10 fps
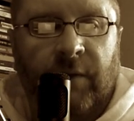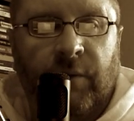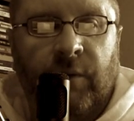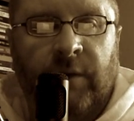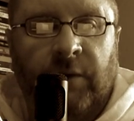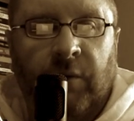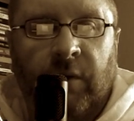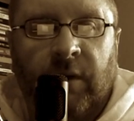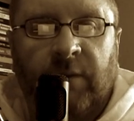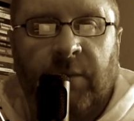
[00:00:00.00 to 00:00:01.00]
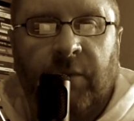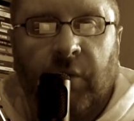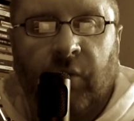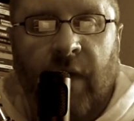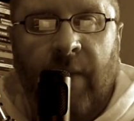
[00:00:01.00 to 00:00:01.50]
through his organs
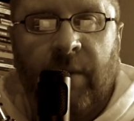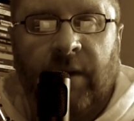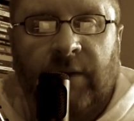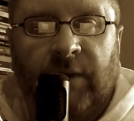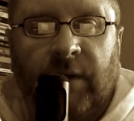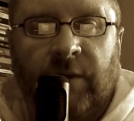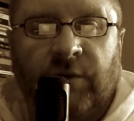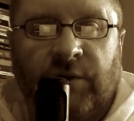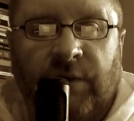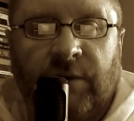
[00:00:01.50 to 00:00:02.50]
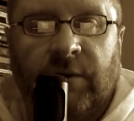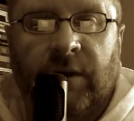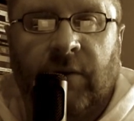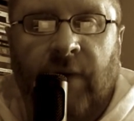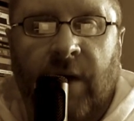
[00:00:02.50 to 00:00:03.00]
before wrapping its fingers
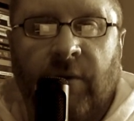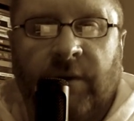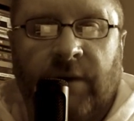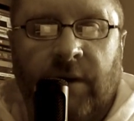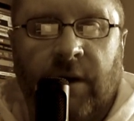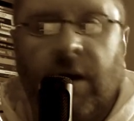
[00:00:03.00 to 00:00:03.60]
gingerly around his heart.